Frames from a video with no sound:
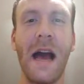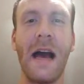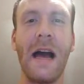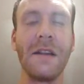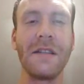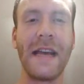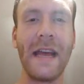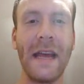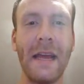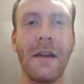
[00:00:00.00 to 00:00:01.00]
And
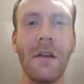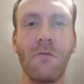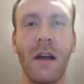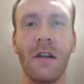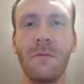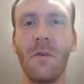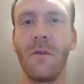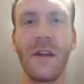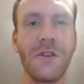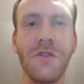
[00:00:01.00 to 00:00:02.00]
in ranked
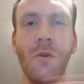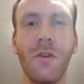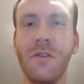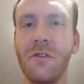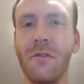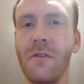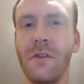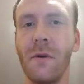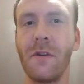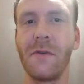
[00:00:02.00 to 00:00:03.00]
mode, there's no
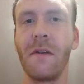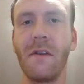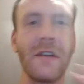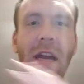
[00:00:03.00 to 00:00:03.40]
insurance whatsoever.